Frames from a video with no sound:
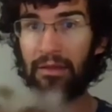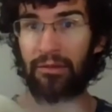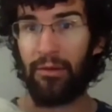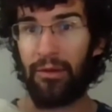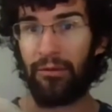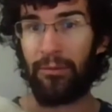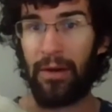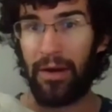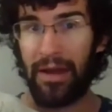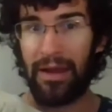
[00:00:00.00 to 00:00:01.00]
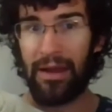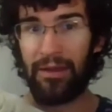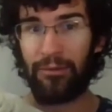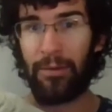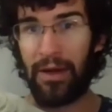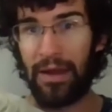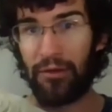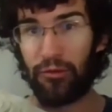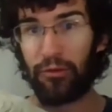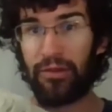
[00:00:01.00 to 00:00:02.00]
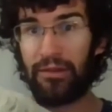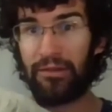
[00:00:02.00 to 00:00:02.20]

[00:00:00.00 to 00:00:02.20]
So it's very interesting to